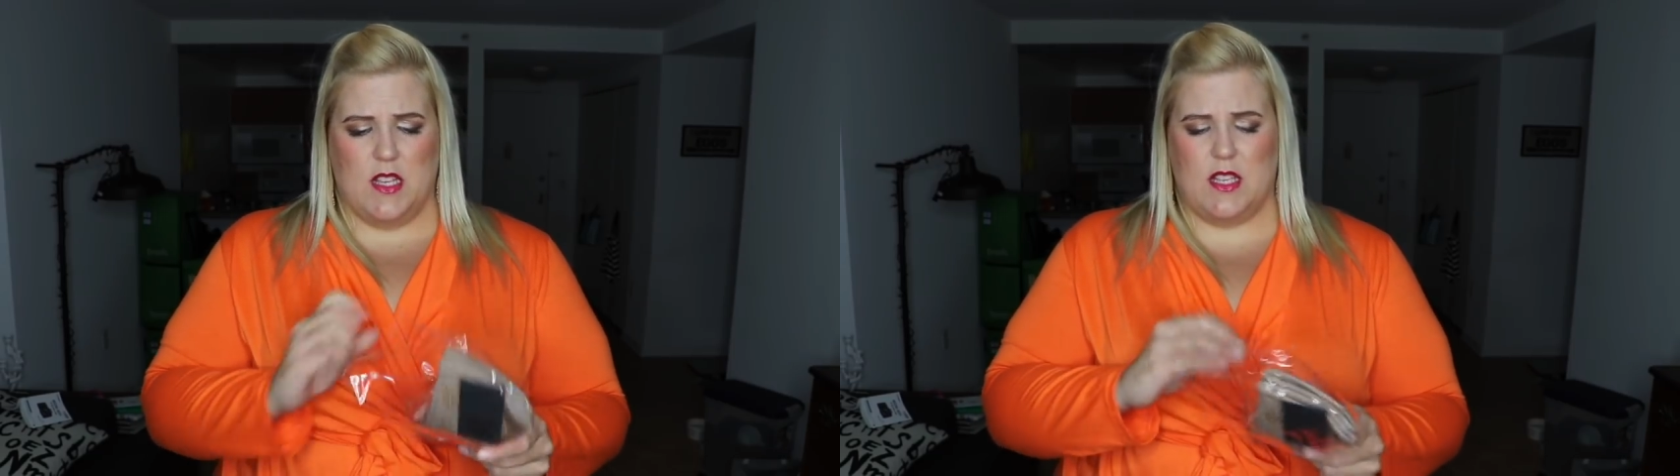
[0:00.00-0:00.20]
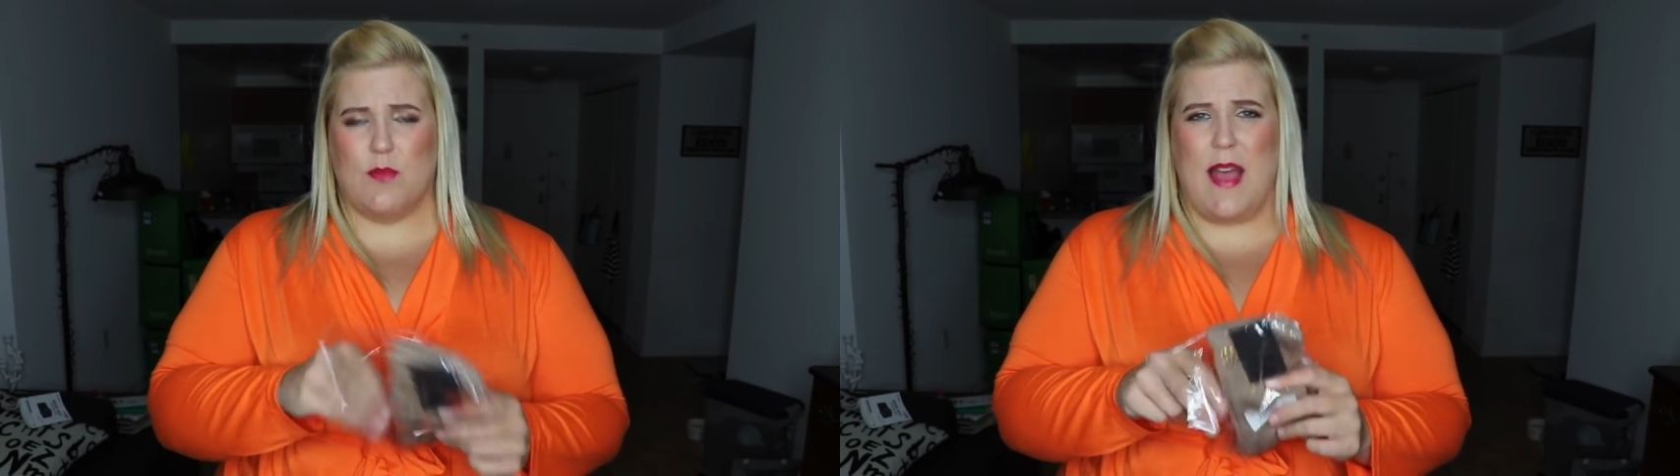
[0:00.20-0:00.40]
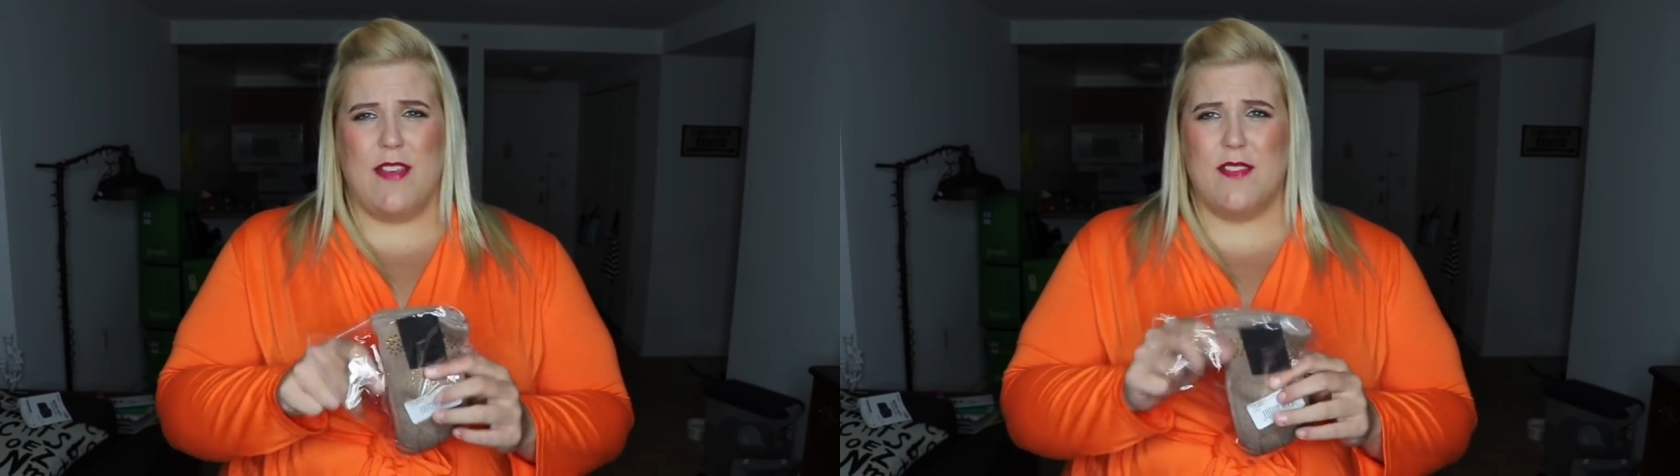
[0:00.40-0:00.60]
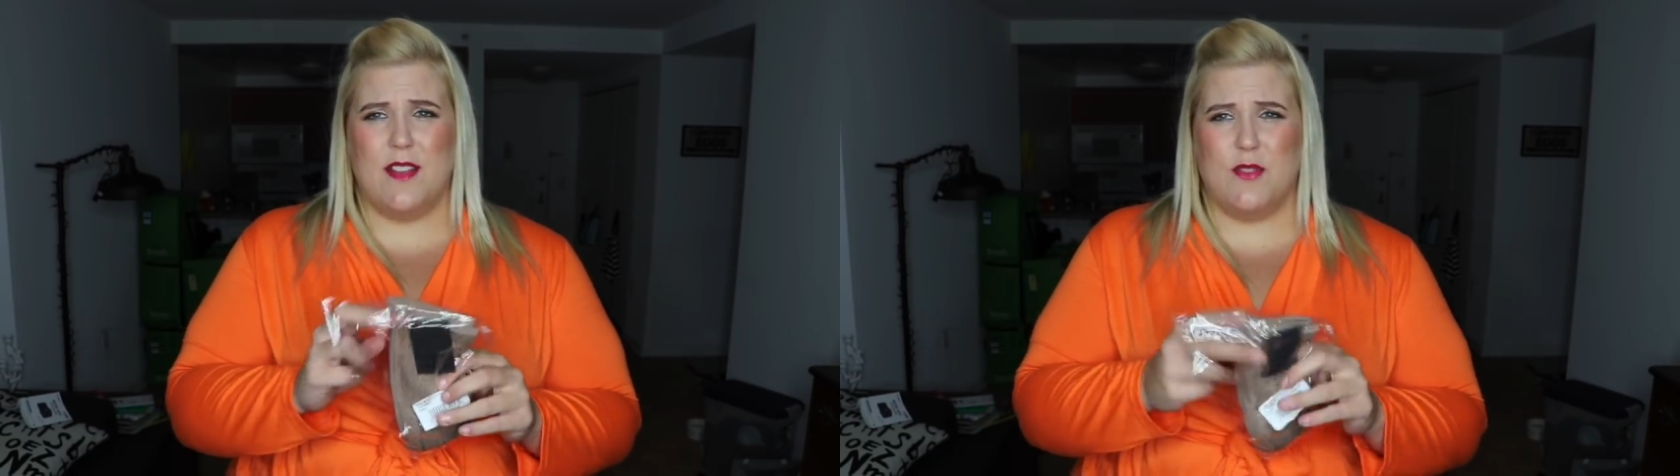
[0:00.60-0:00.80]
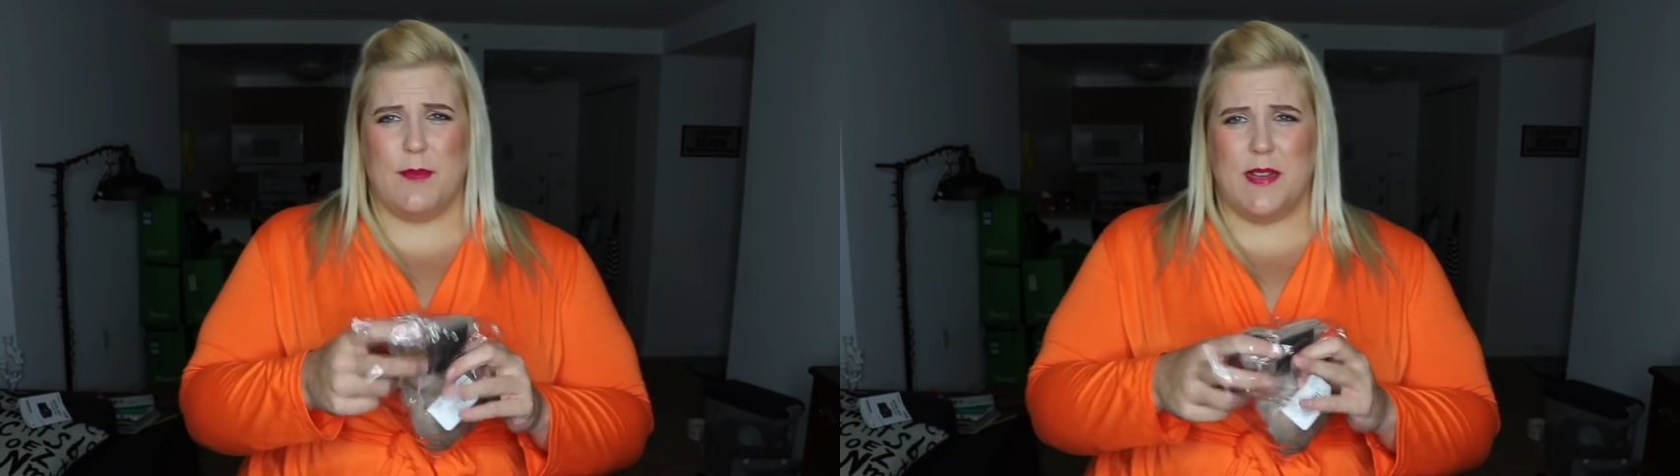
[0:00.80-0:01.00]
So rather
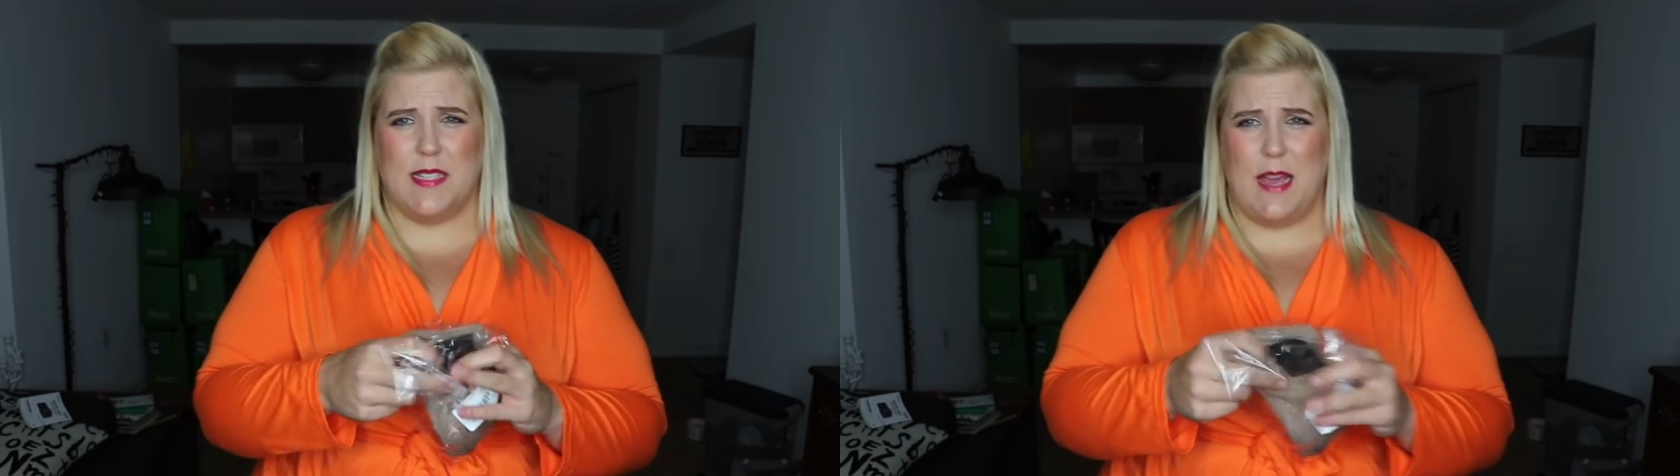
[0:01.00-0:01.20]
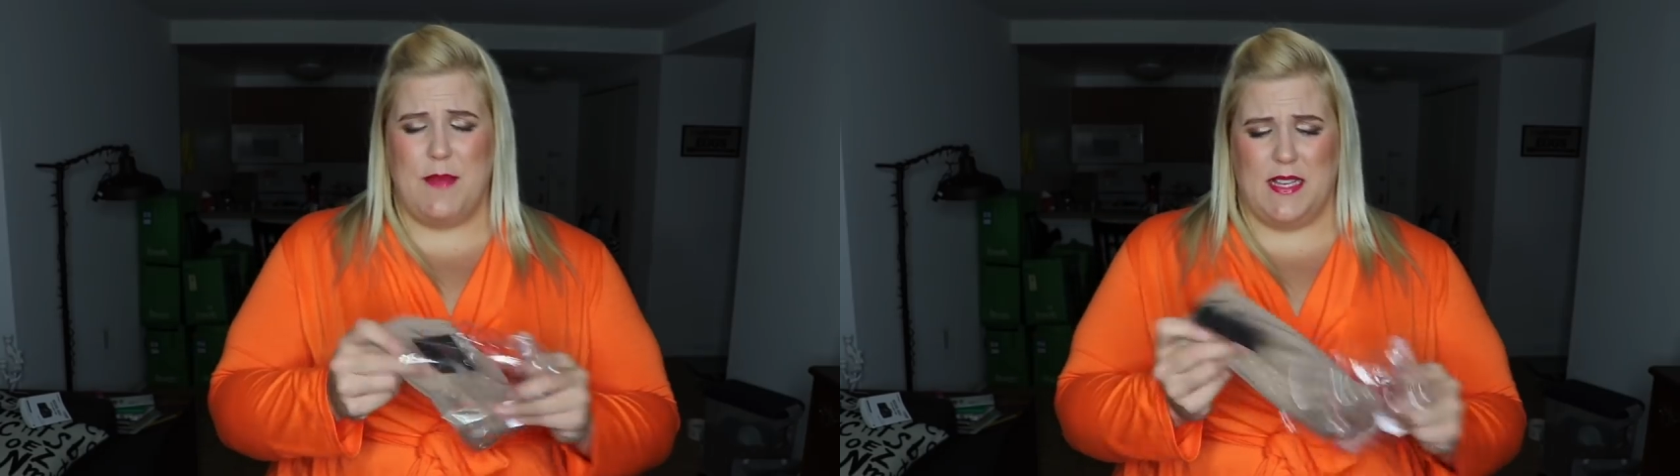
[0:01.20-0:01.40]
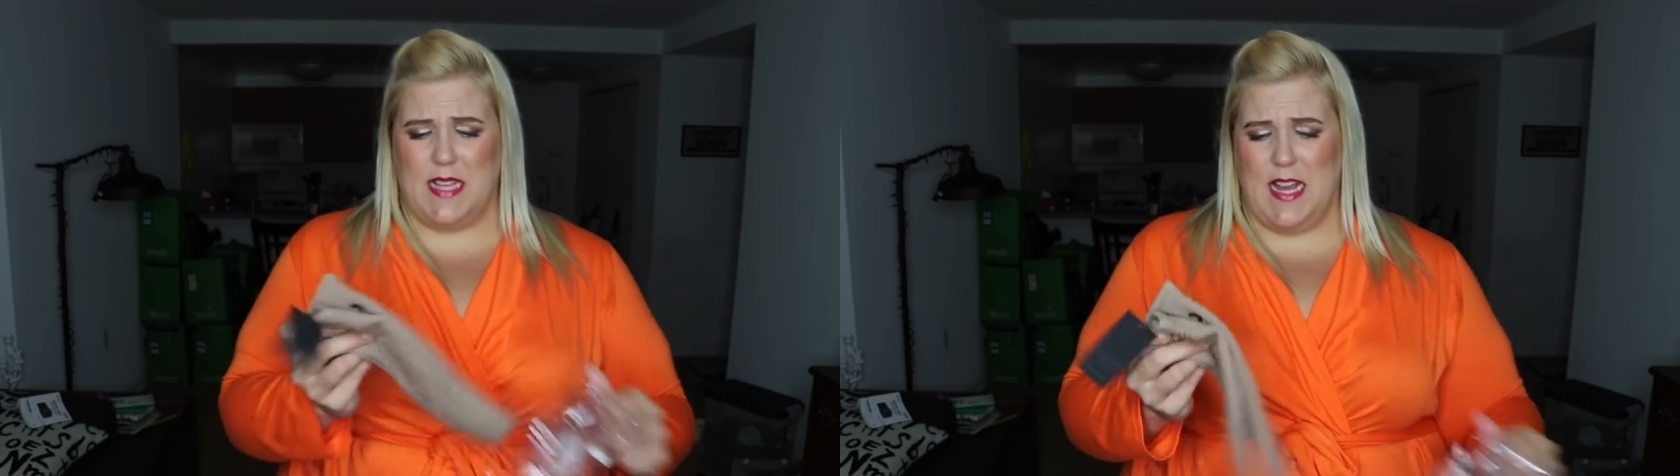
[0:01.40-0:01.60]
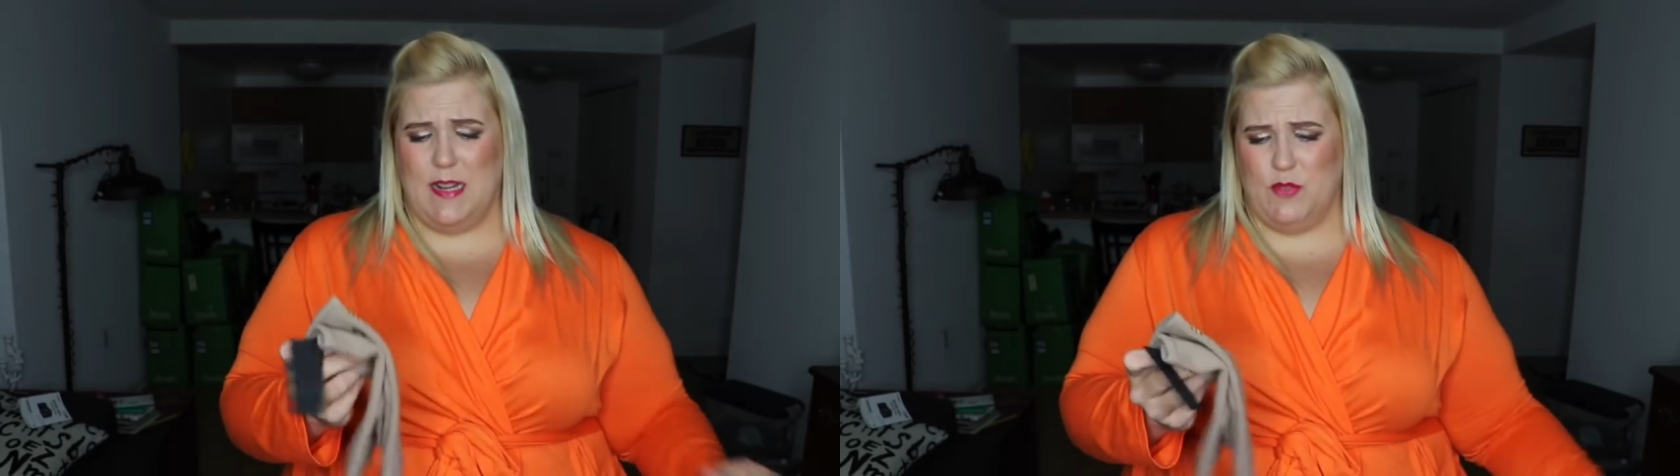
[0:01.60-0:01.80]
than doing this side by side,